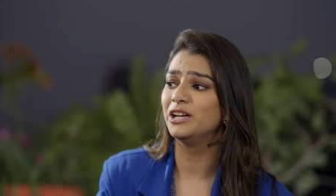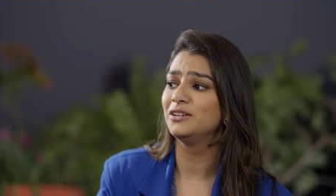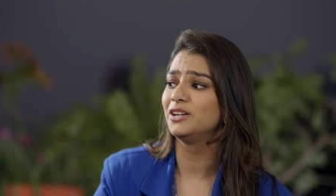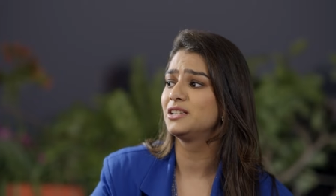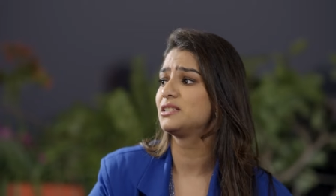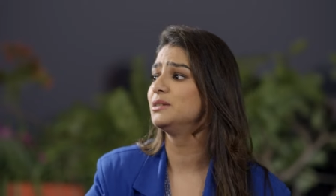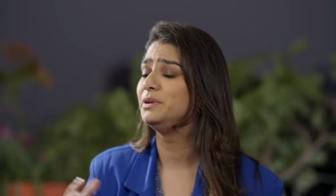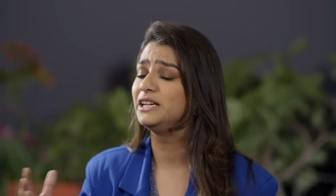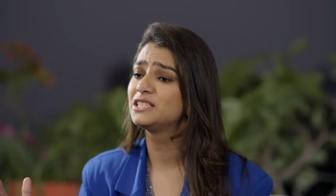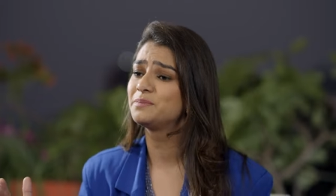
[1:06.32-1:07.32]
whether it's the
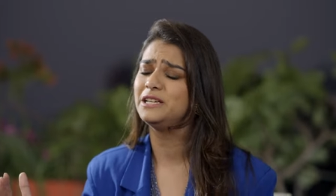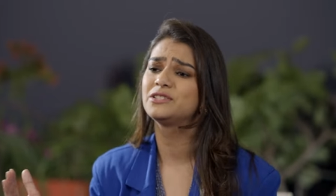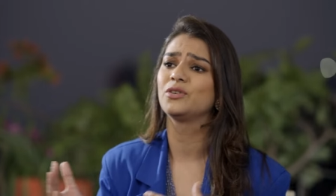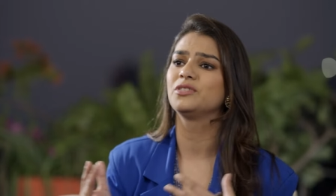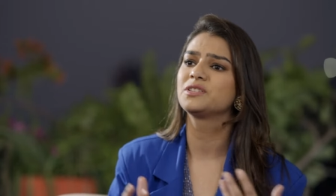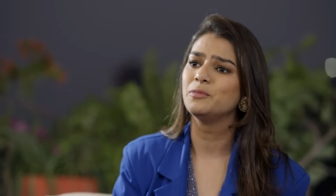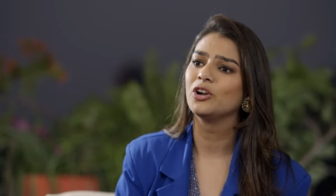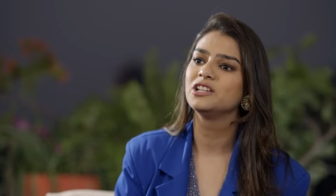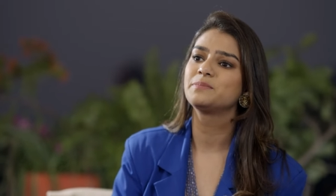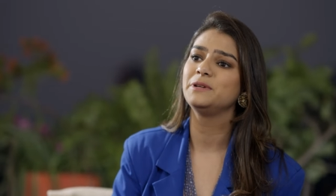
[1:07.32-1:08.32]
biggest piece or the
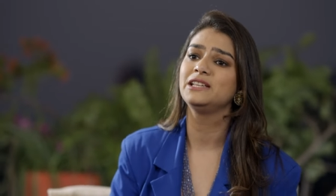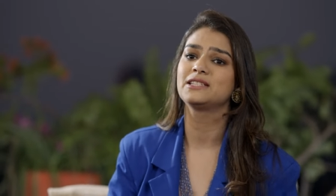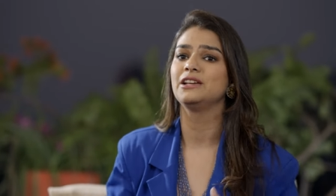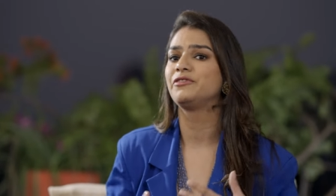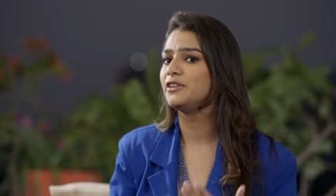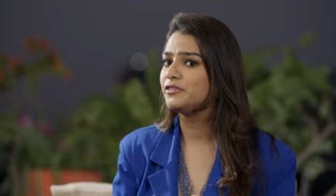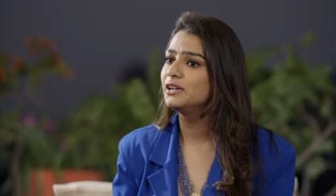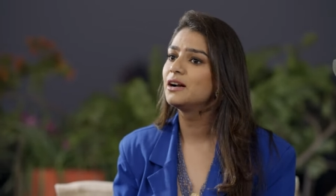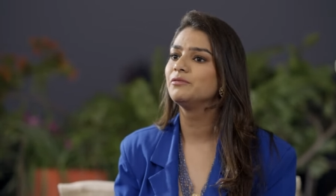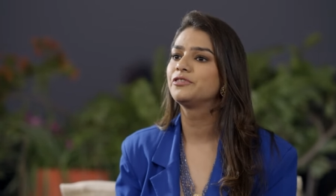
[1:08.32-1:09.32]
smallest piece, if I
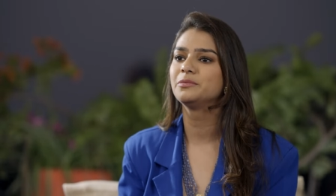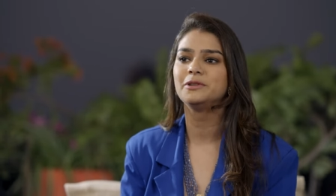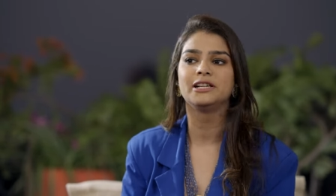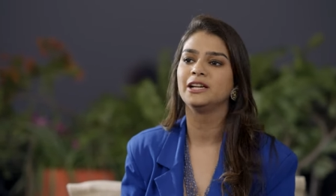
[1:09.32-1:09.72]
feel comfortable in